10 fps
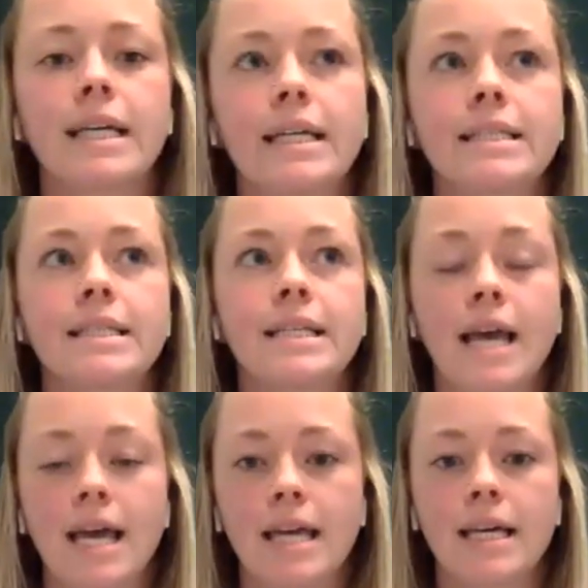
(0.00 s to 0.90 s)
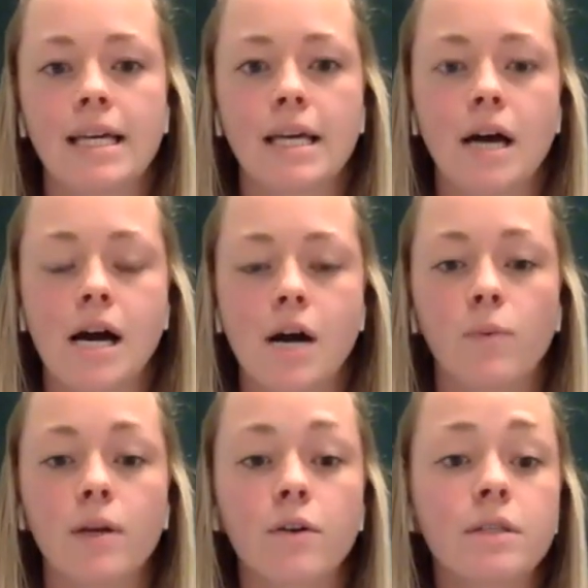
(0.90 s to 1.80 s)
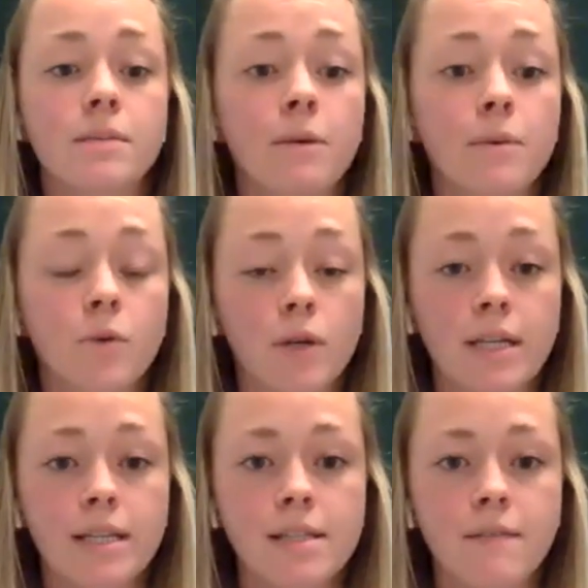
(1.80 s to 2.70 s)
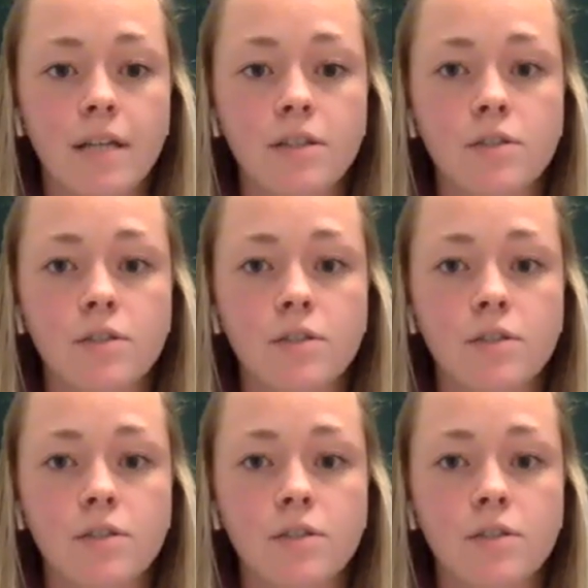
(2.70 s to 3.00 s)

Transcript: And today we are going to be recording this event,